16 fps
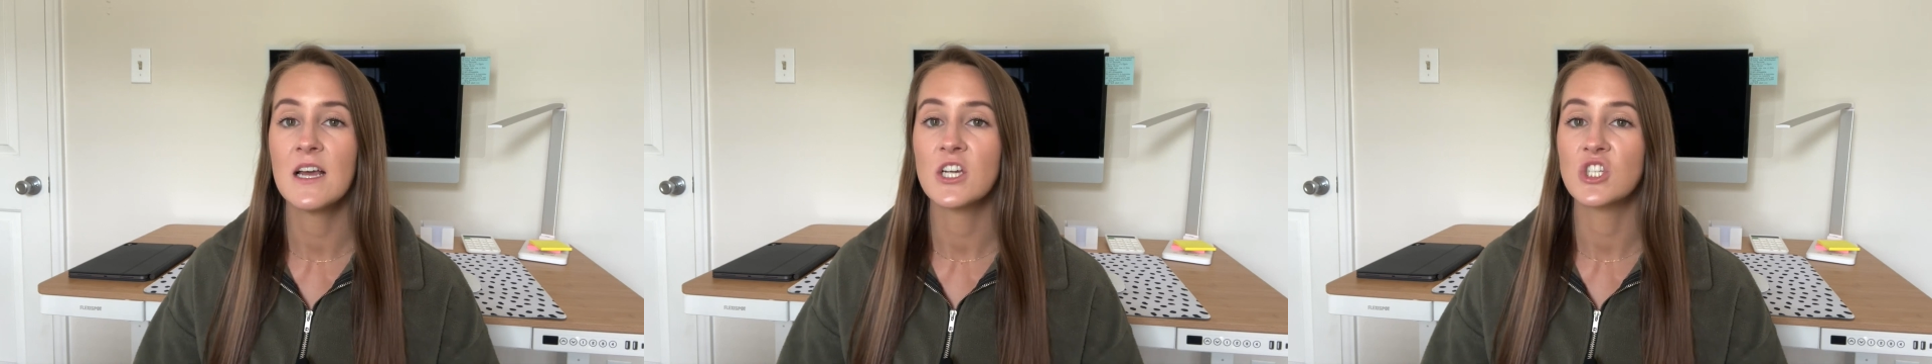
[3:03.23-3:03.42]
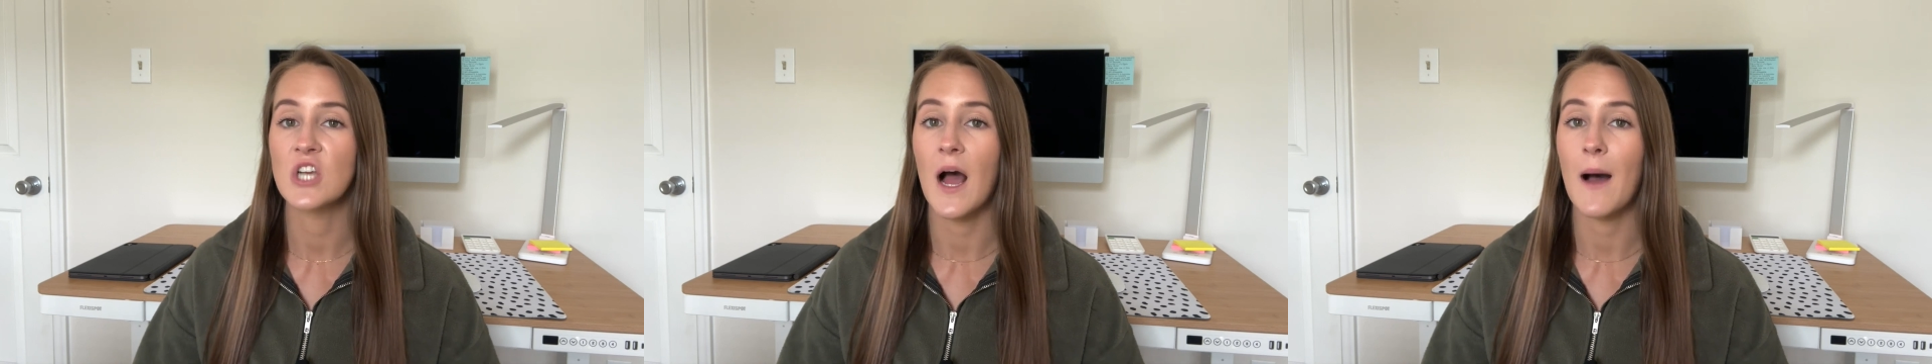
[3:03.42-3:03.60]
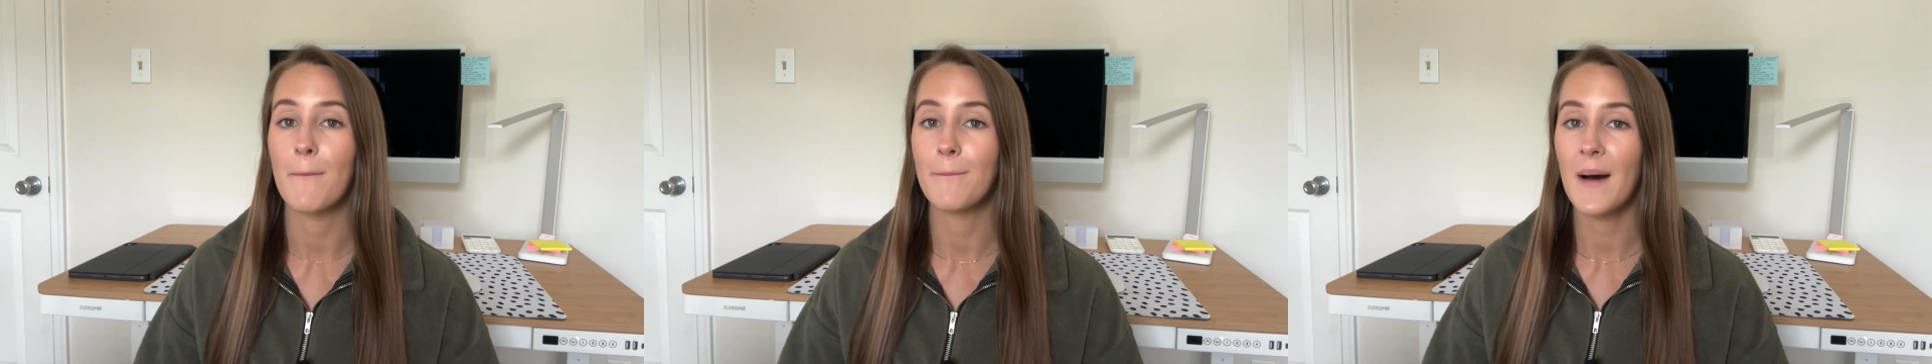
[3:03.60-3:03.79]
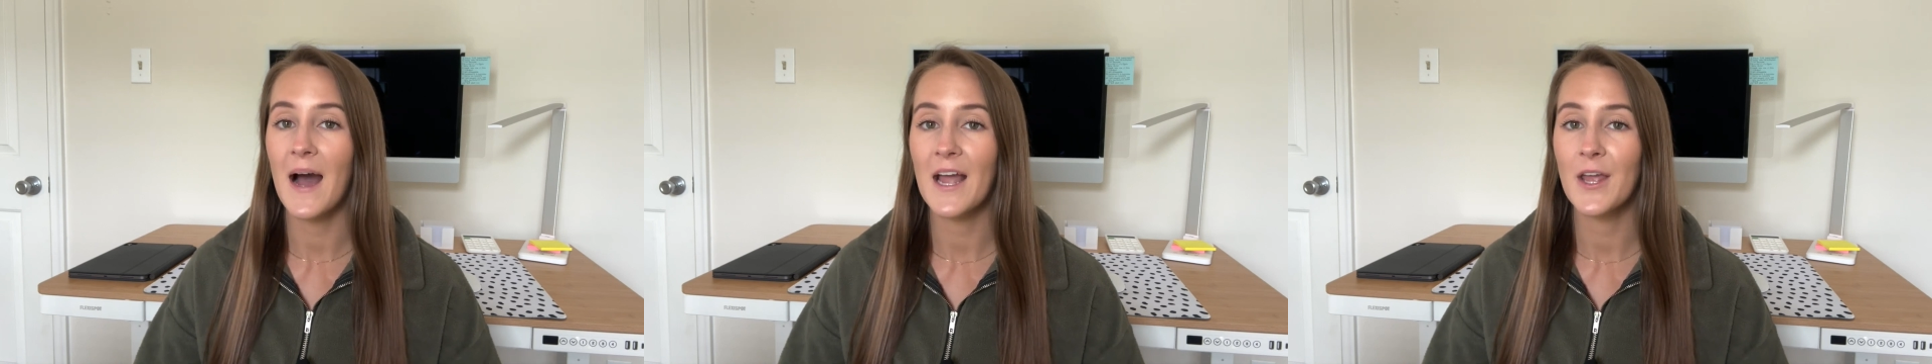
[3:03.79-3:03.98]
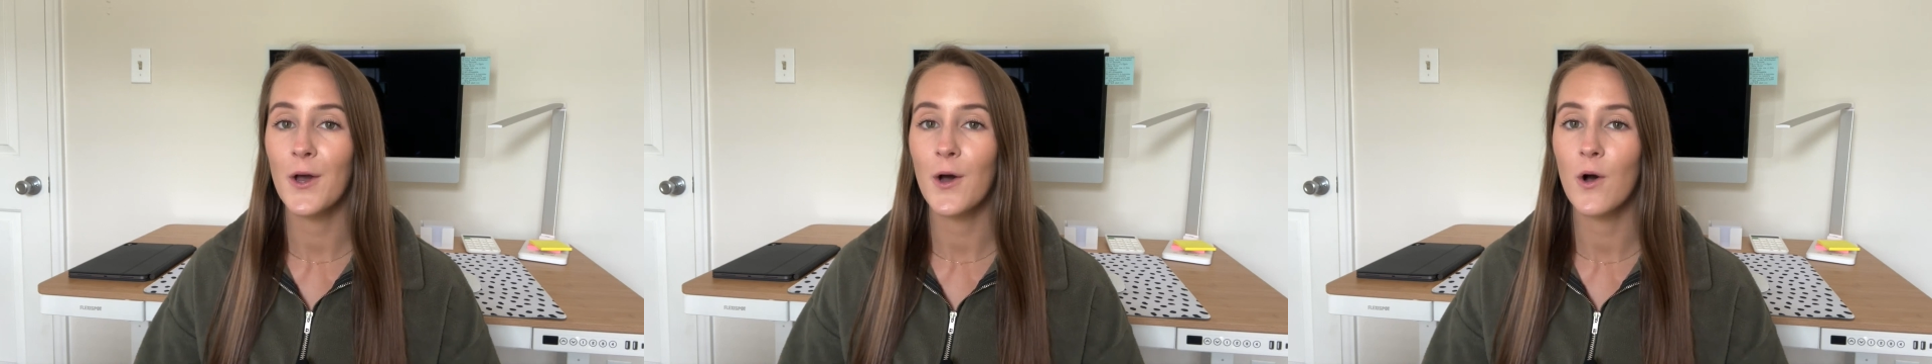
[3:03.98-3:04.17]
shop
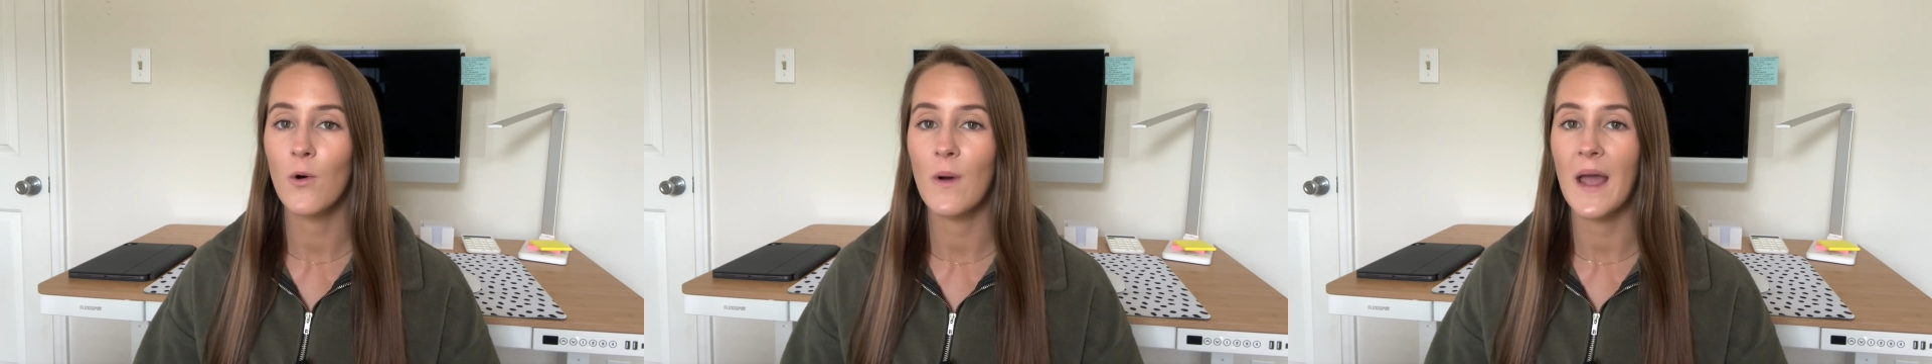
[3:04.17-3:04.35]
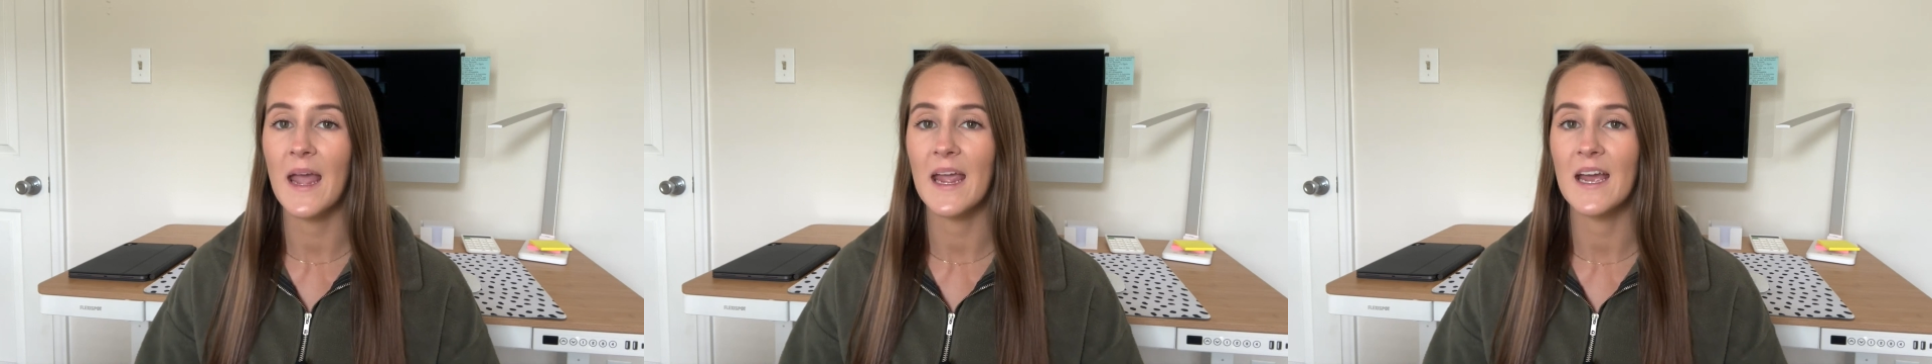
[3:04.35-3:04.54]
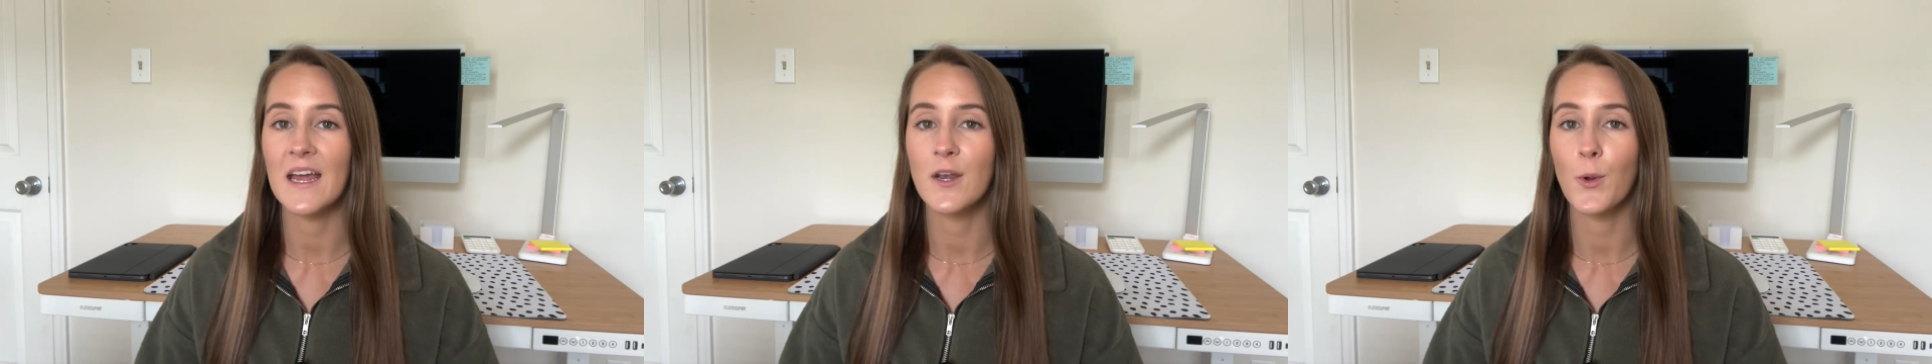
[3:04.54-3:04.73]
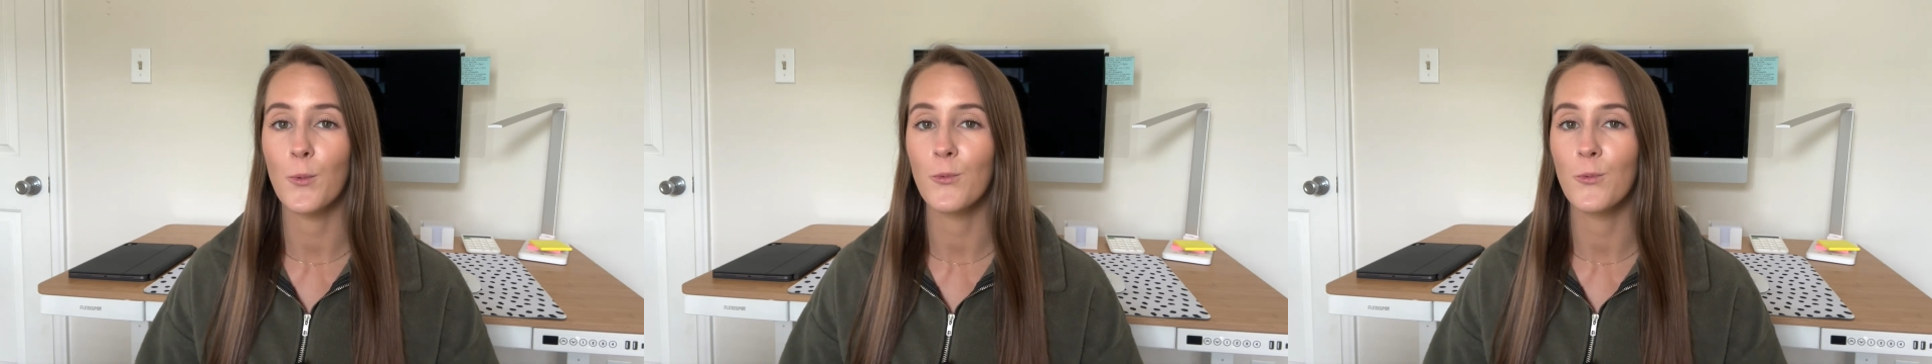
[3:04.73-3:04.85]
bio, and